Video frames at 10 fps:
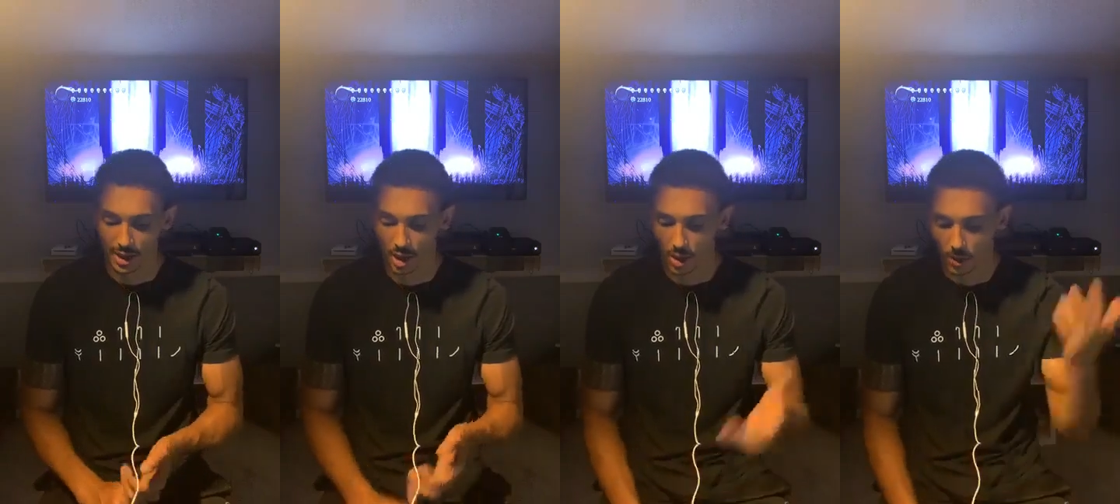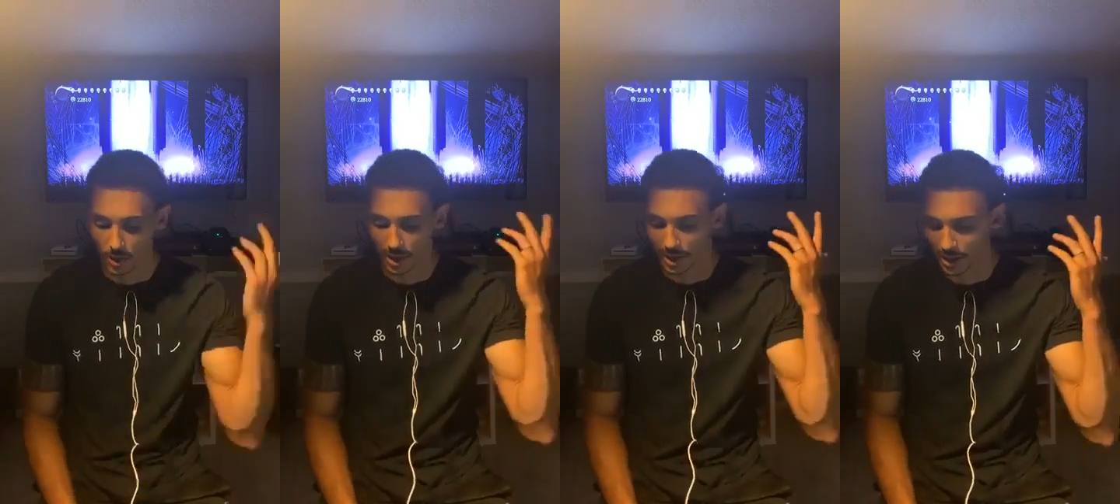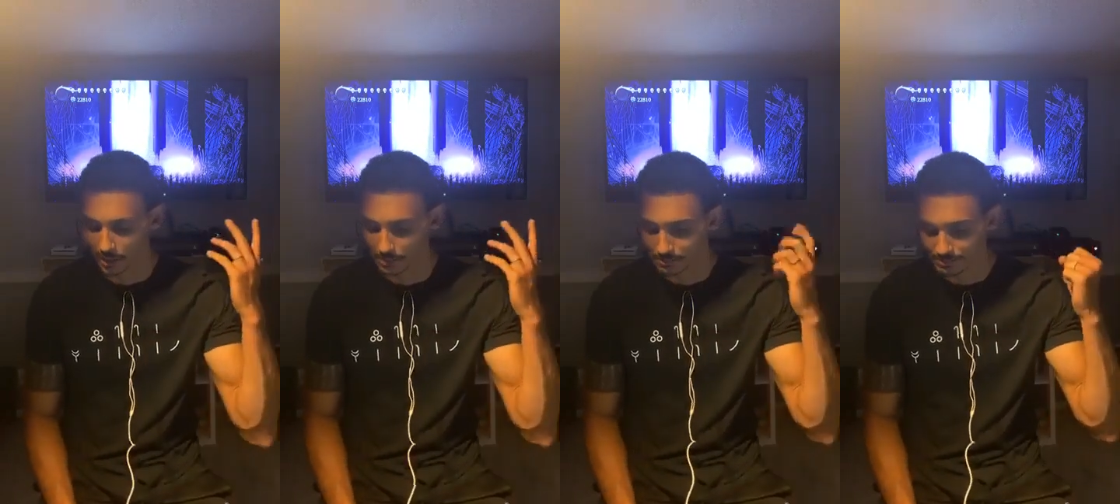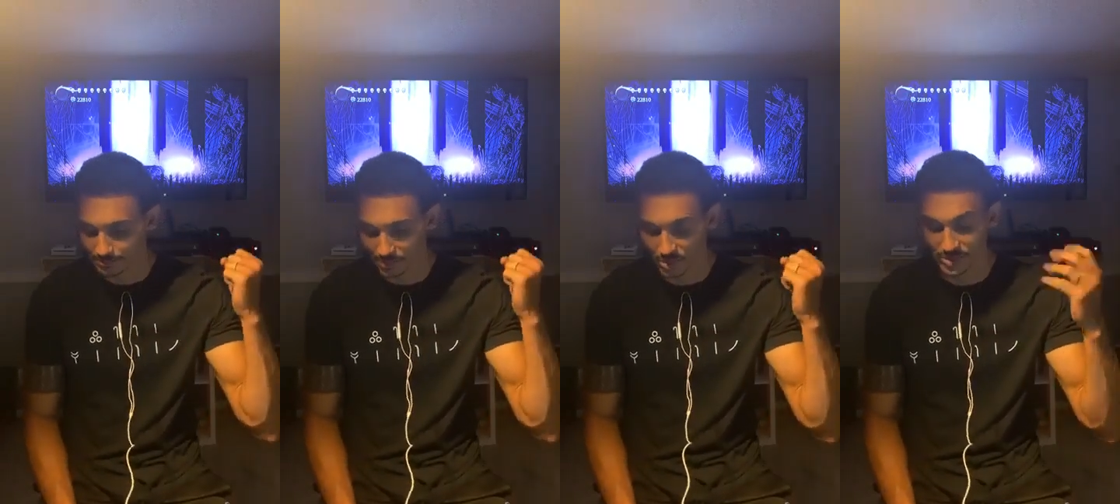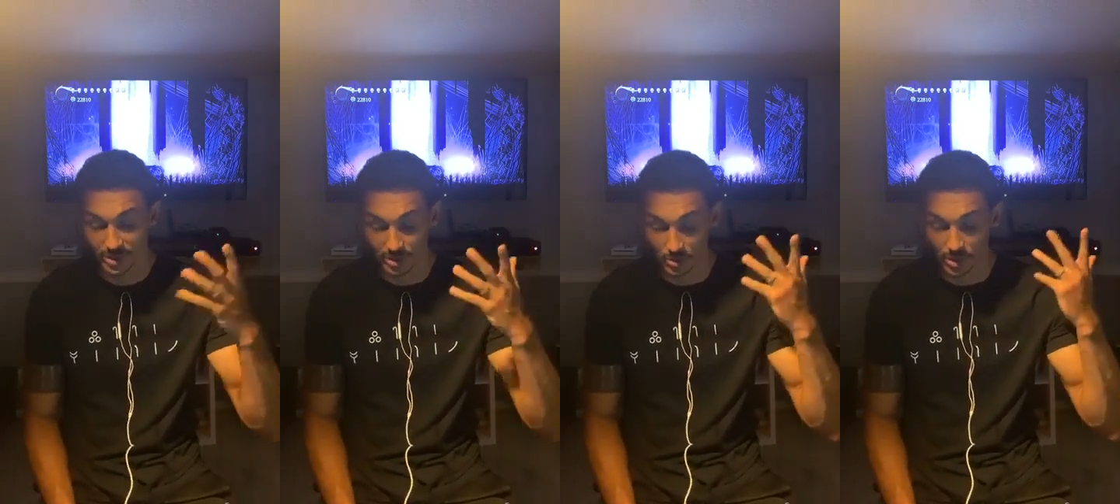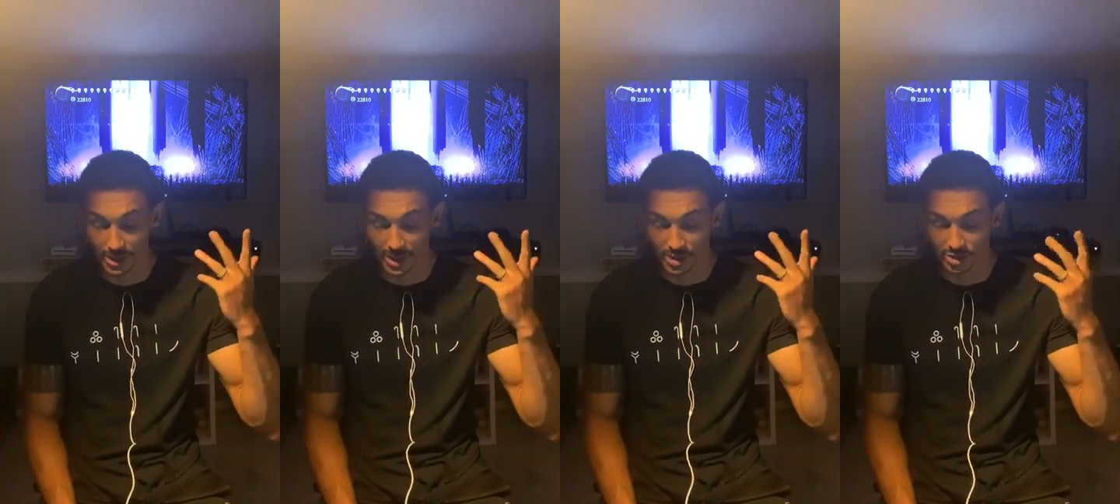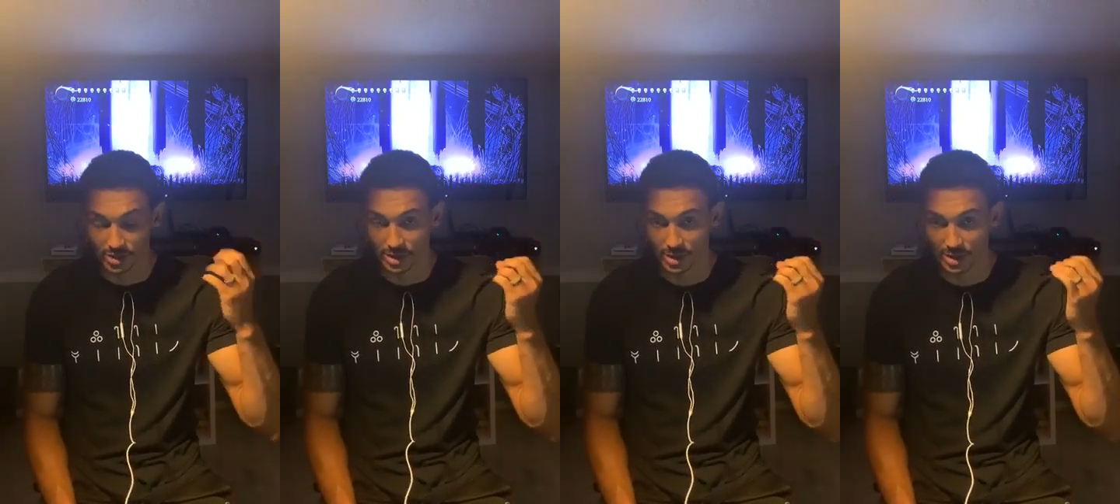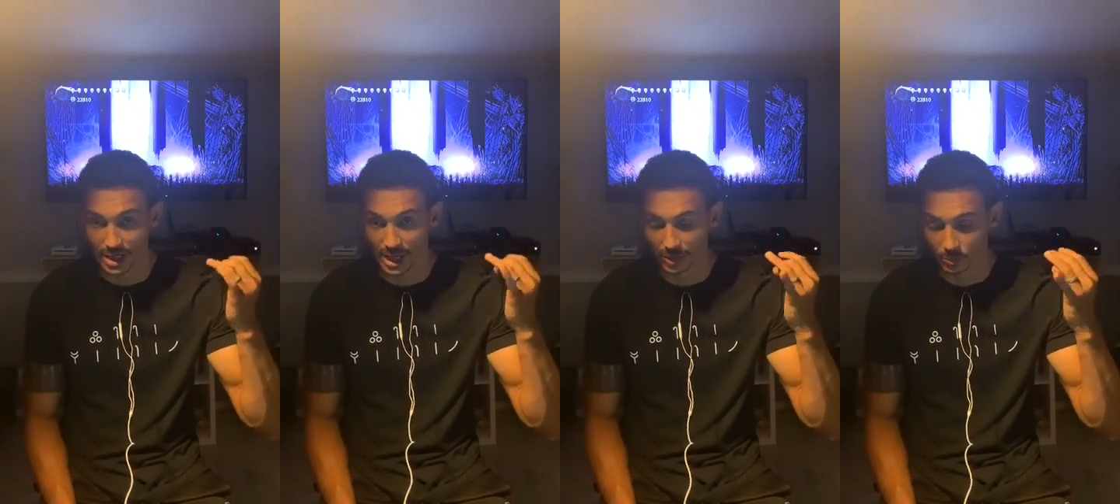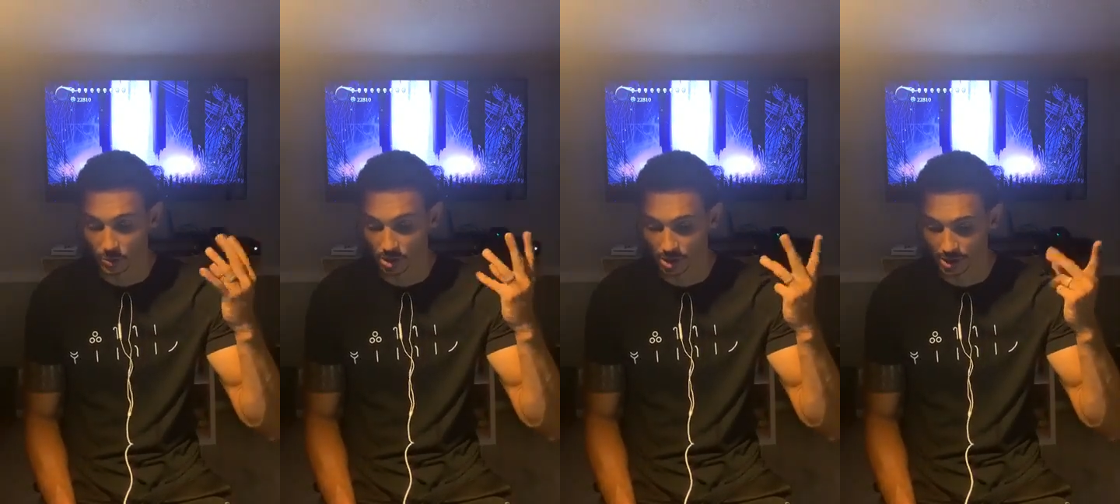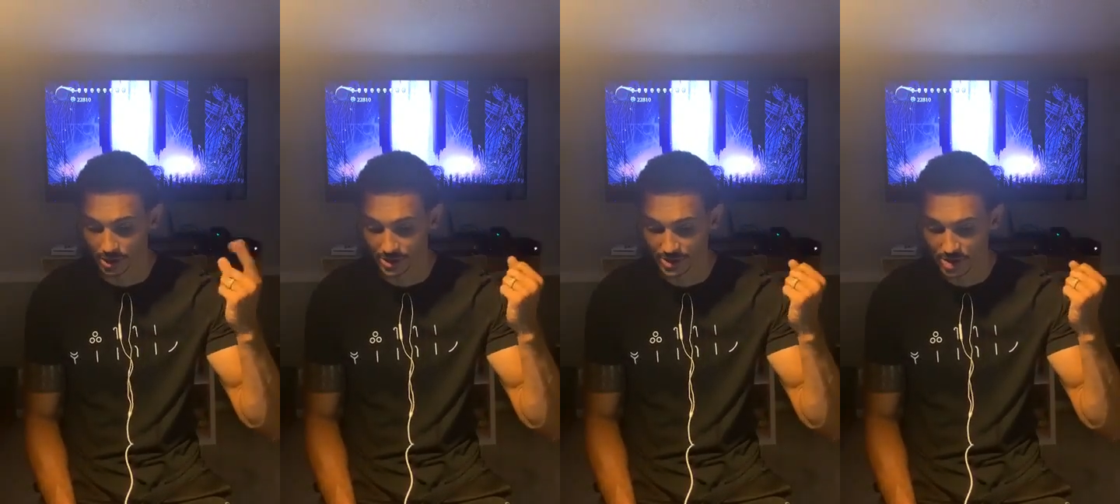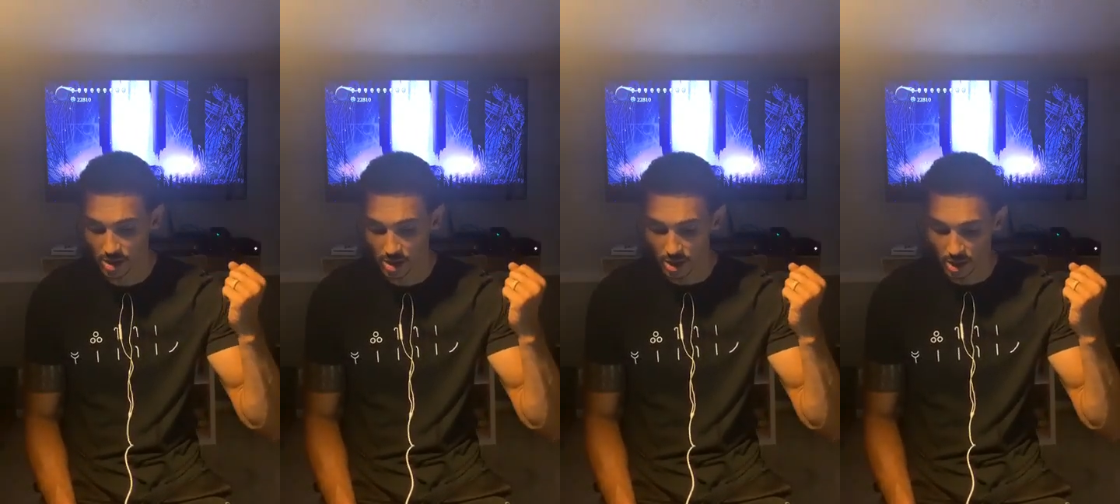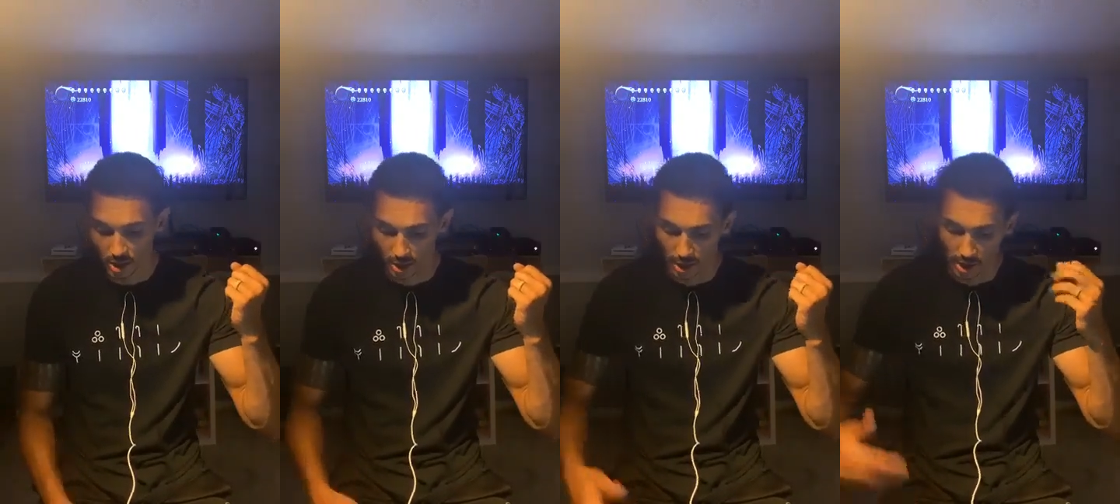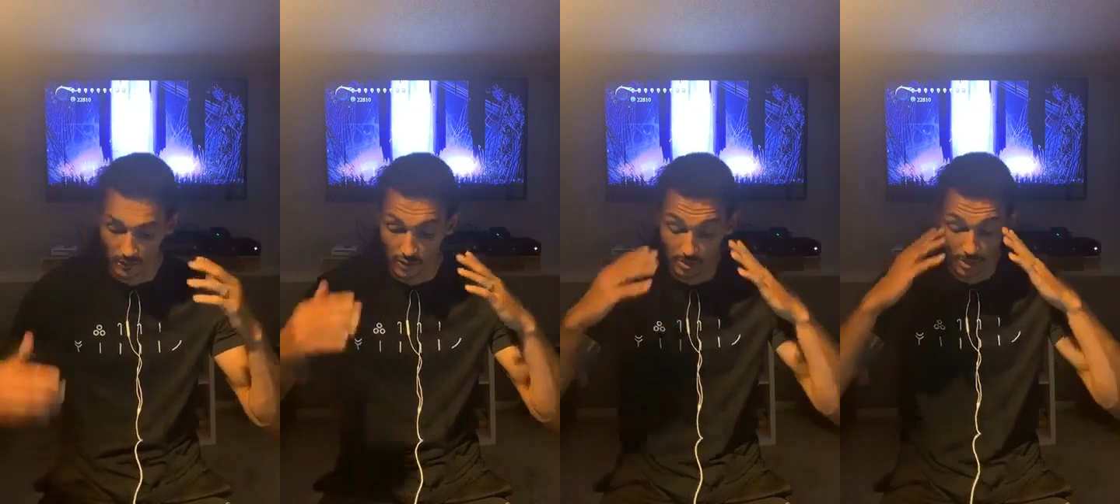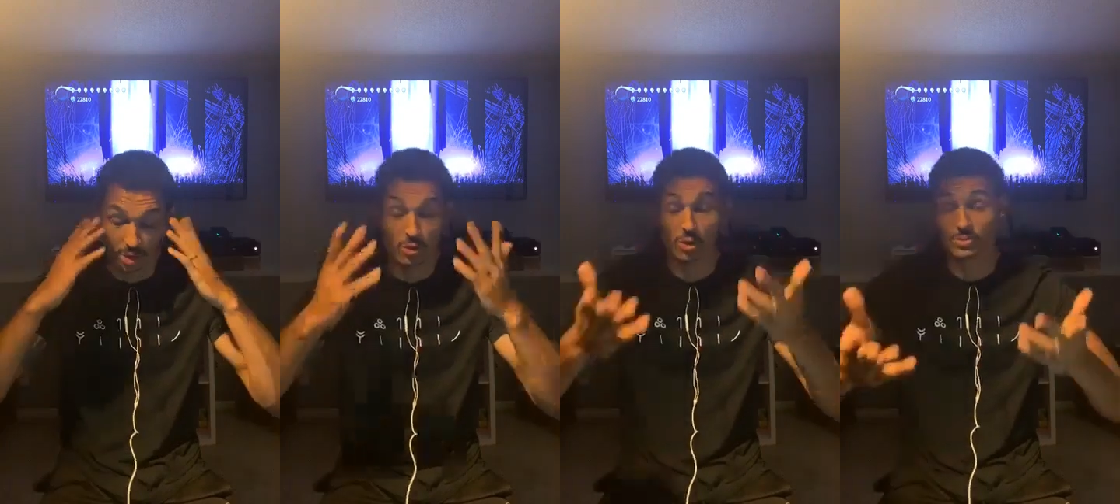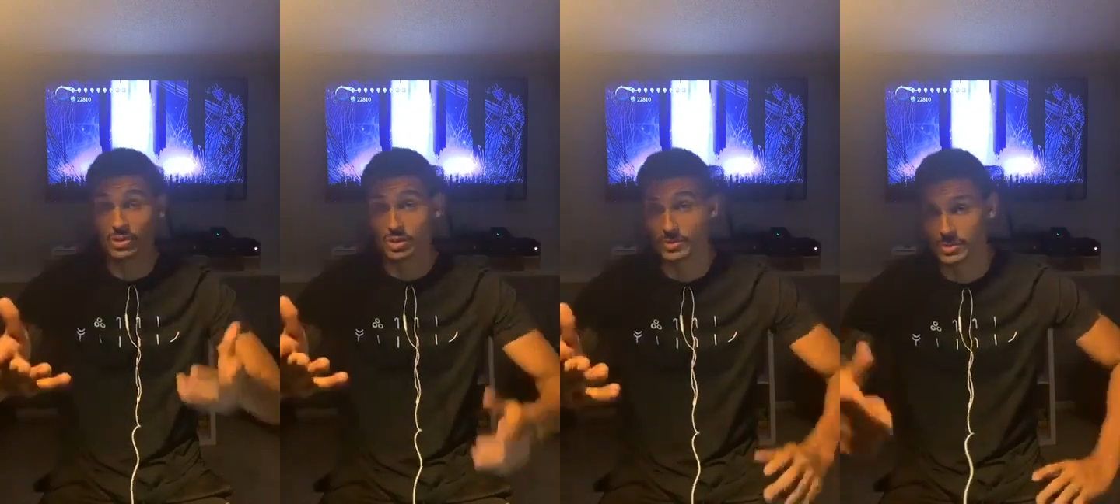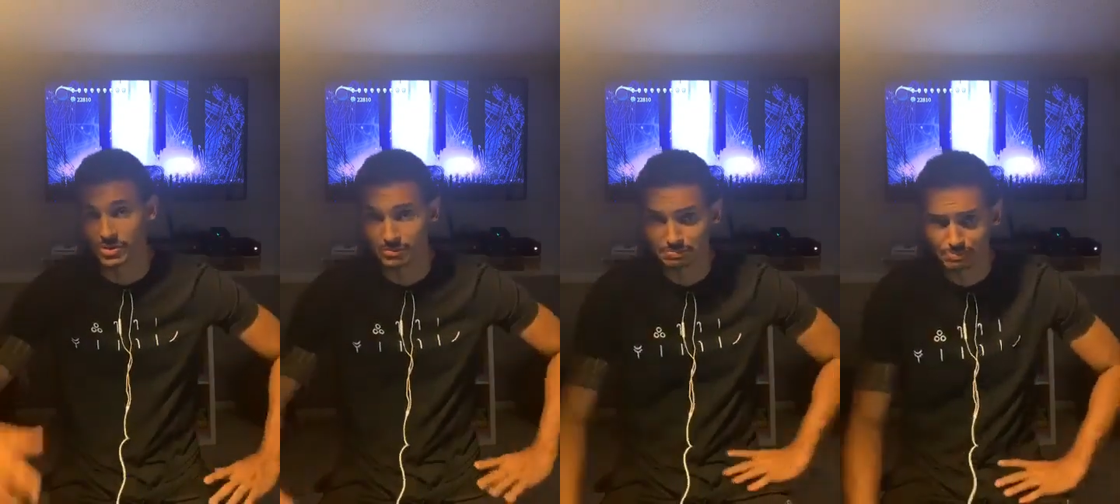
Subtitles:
There was another one actually that was from the corpse creepers.